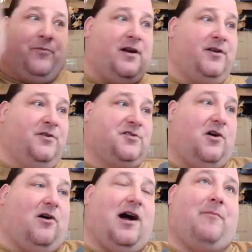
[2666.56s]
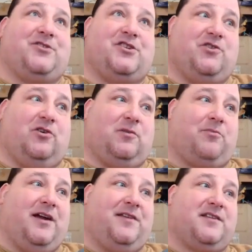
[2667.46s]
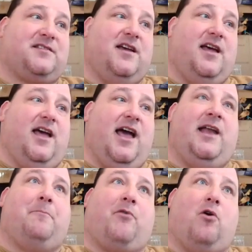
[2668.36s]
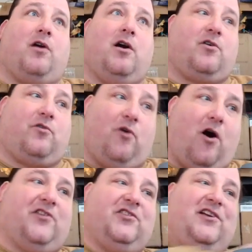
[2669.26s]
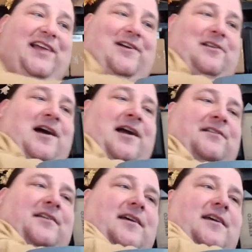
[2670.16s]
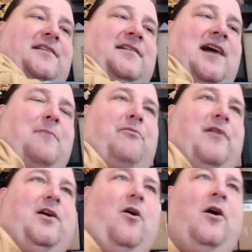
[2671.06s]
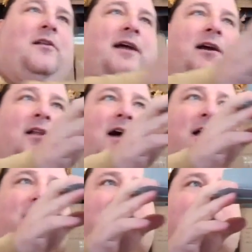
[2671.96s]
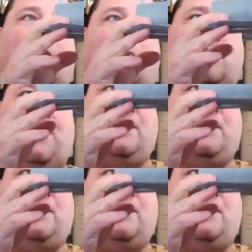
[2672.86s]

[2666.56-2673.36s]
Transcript: you printed. You saw how much it took to break this, and it broke across layer lines. It did not break on layer lines, which